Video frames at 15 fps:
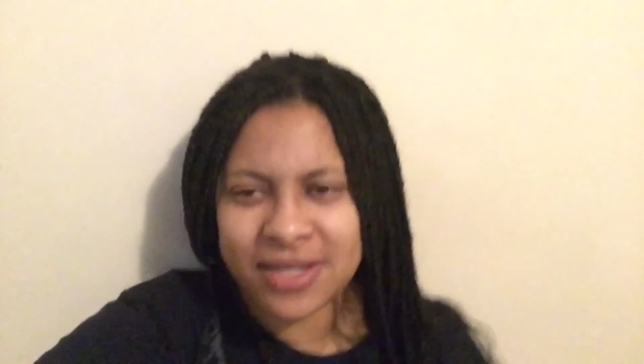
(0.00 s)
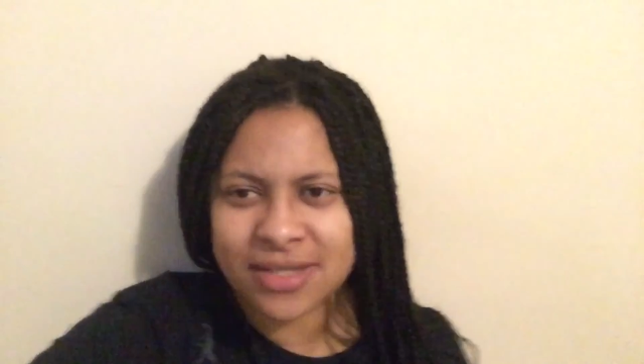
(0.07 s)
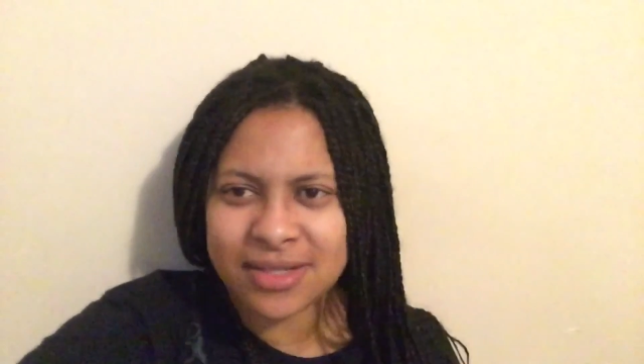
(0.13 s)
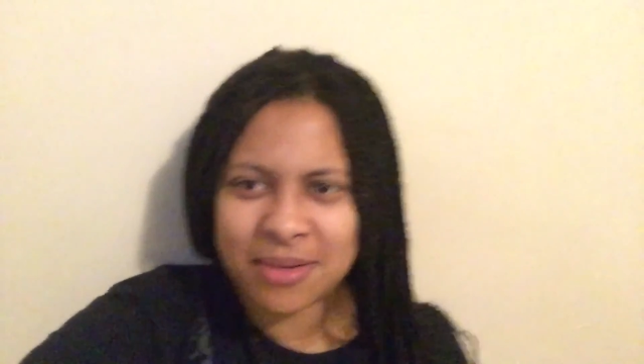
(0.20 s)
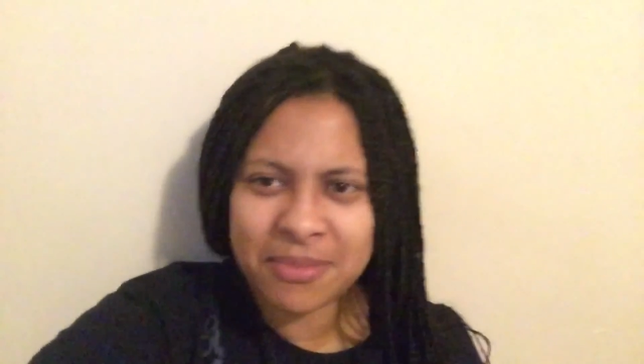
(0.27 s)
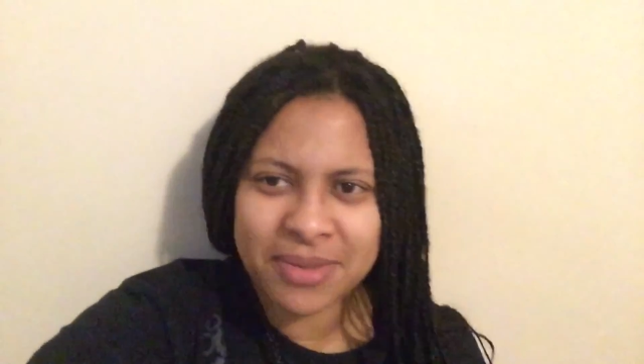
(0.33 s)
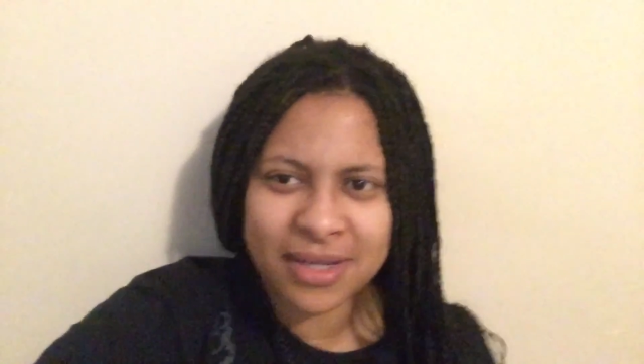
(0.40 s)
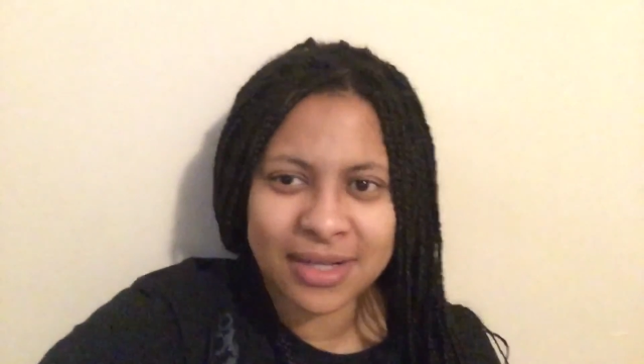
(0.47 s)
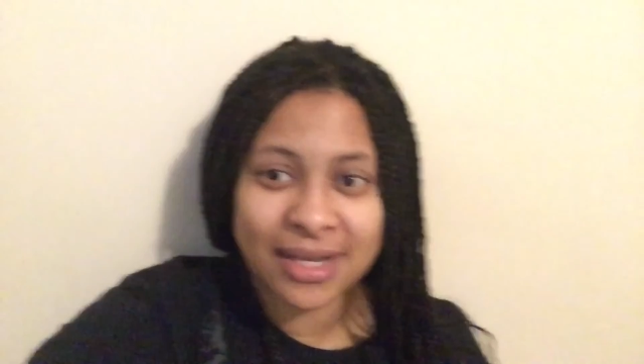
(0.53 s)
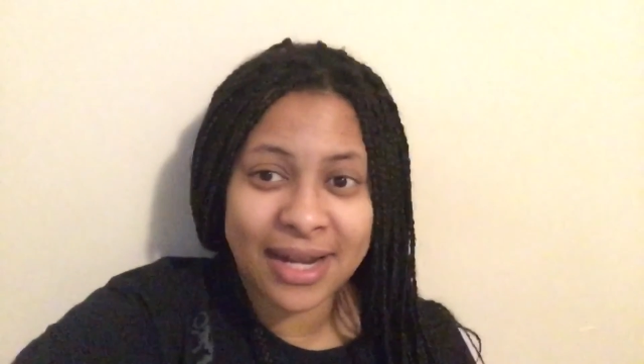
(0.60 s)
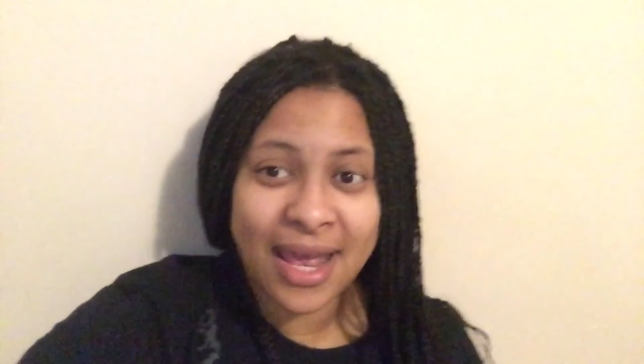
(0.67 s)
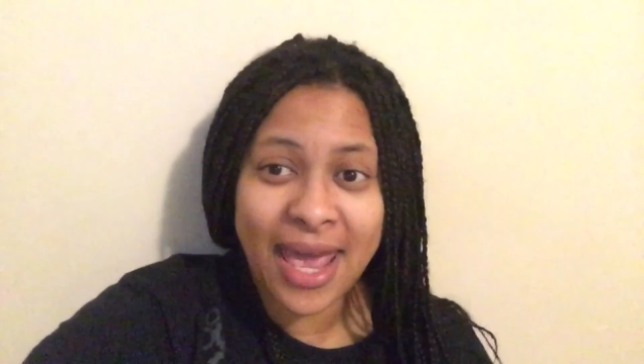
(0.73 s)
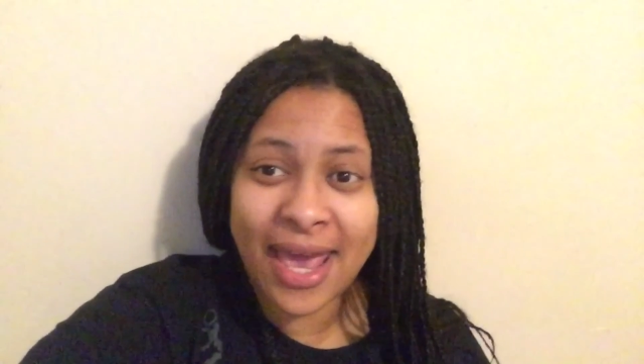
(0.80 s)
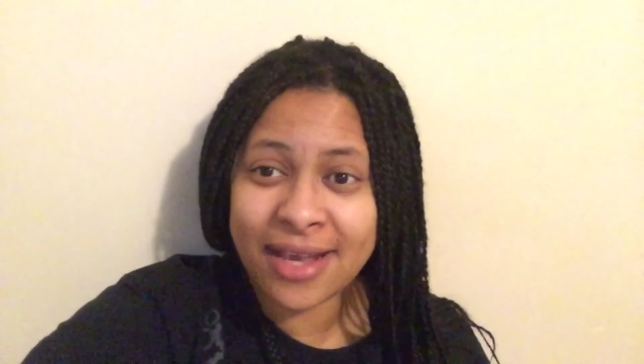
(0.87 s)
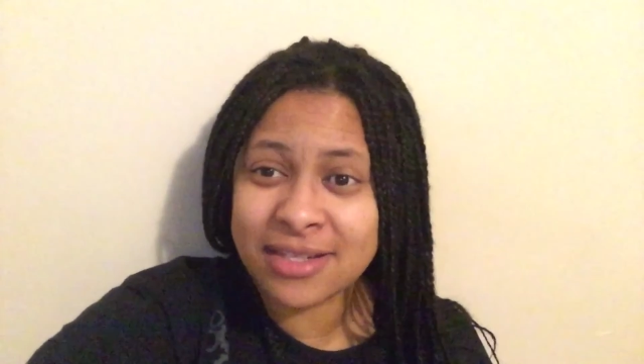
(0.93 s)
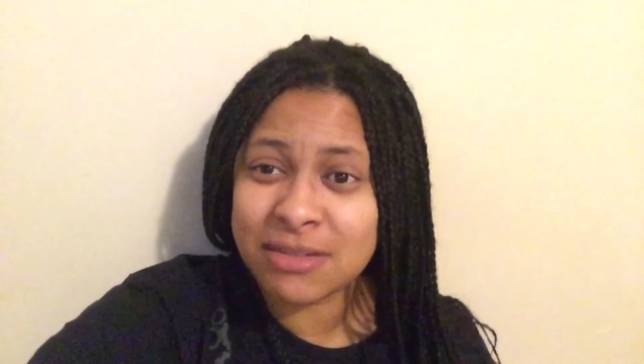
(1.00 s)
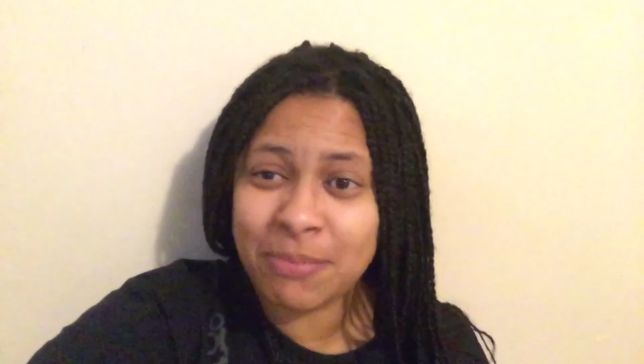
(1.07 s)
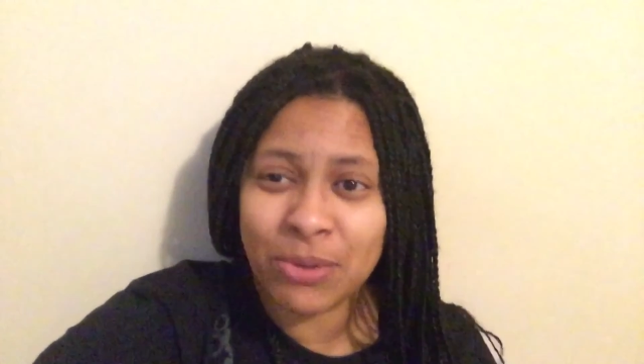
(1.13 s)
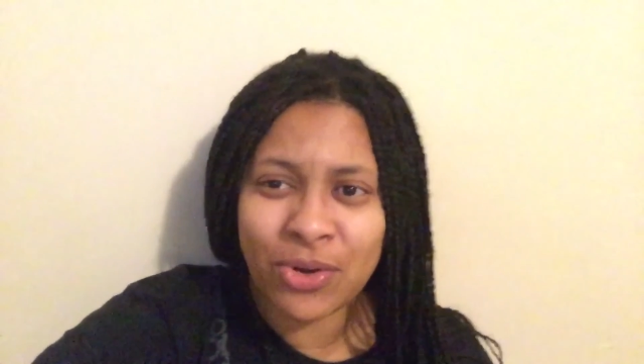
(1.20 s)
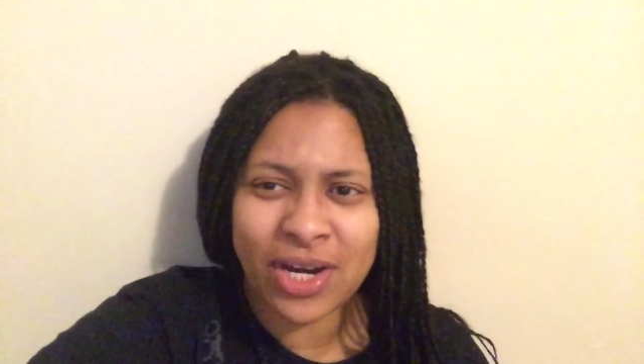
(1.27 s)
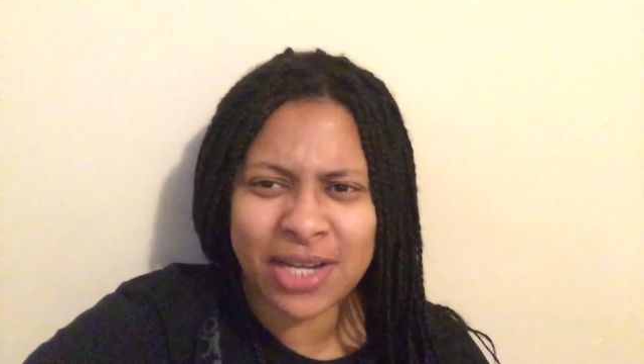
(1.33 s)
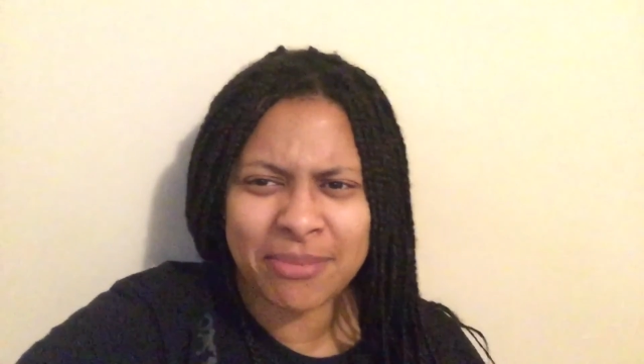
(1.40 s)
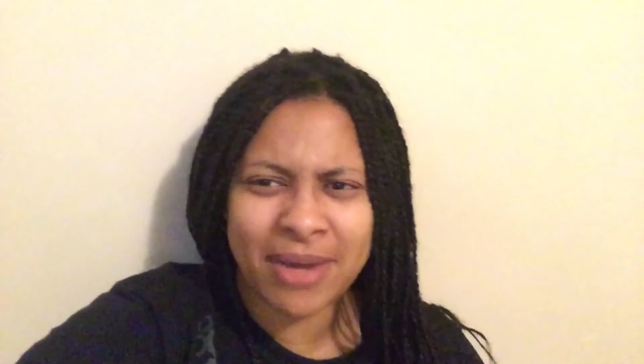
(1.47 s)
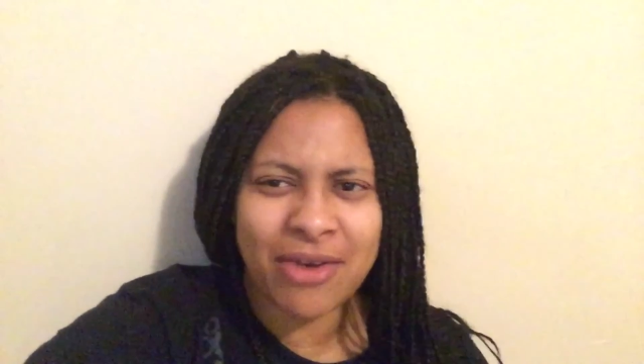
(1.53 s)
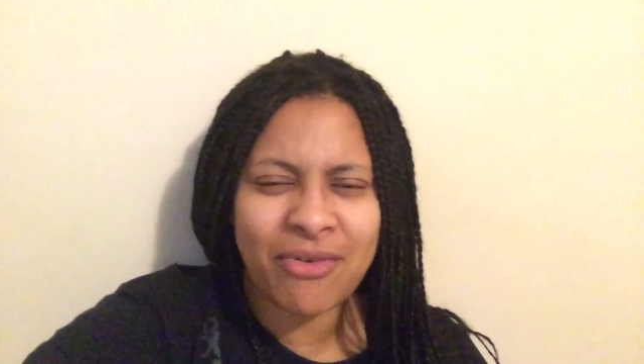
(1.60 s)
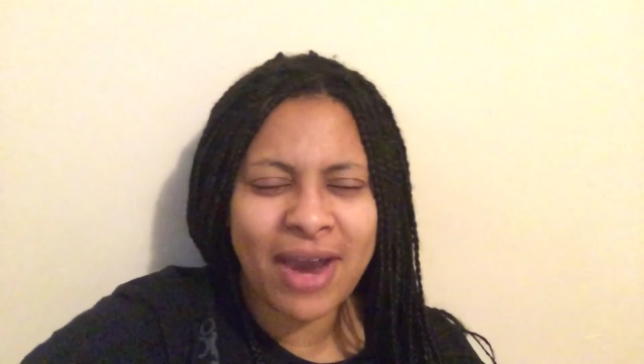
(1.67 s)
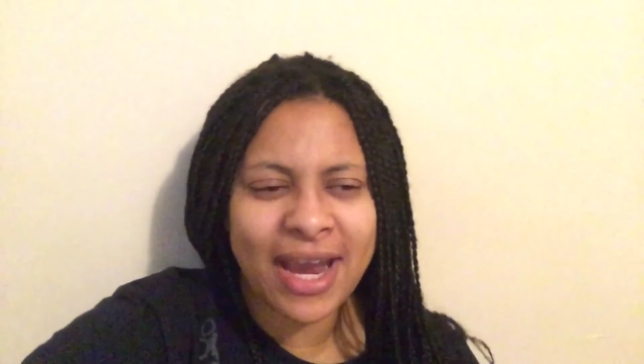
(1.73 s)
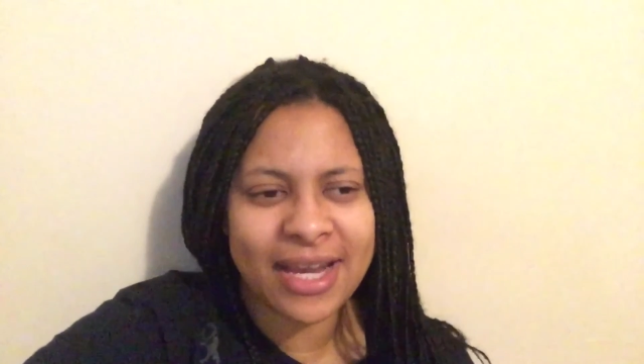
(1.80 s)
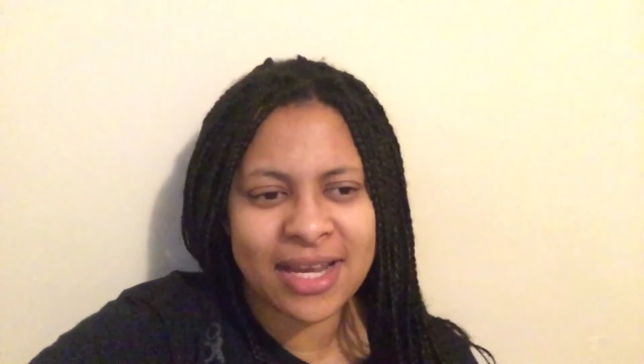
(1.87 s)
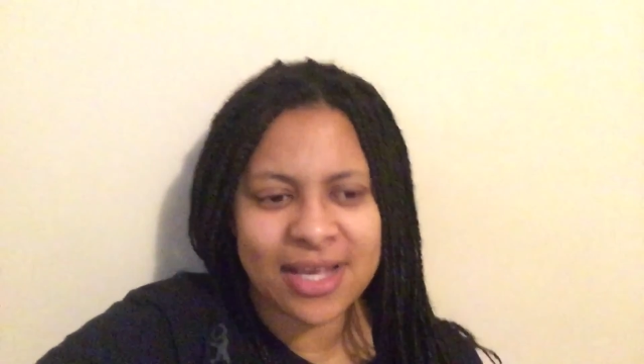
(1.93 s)
It is something that I explore in my
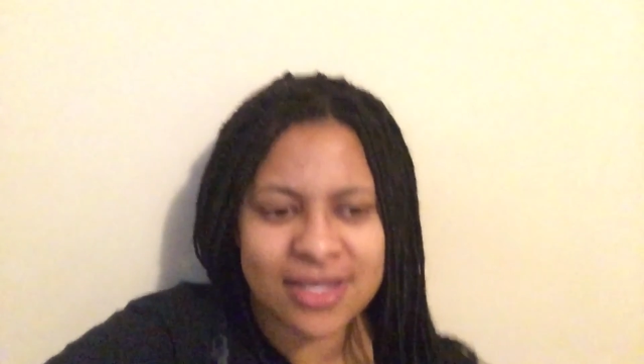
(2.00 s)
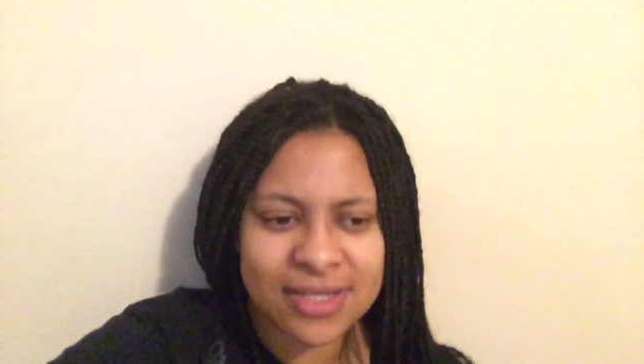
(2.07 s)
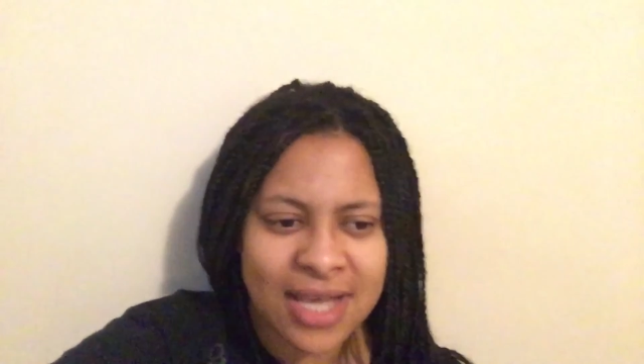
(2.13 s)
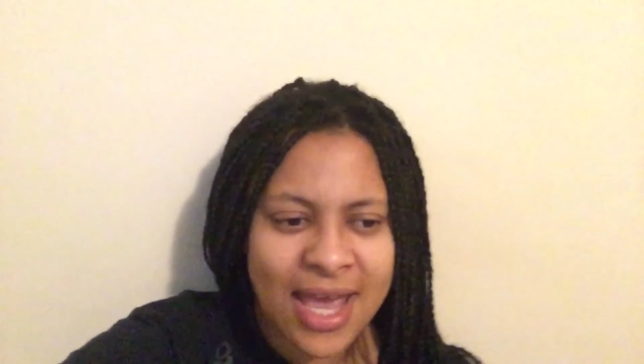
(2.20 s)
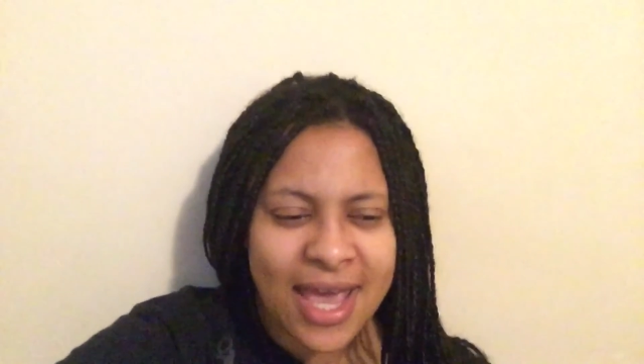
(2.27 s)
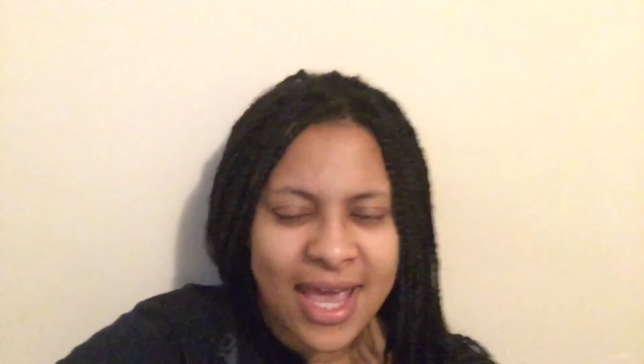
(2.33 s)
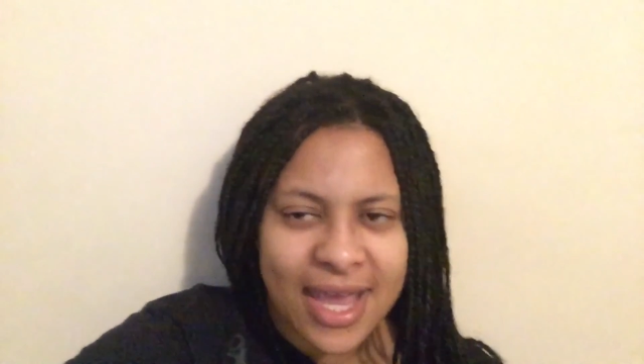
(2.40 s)
writings.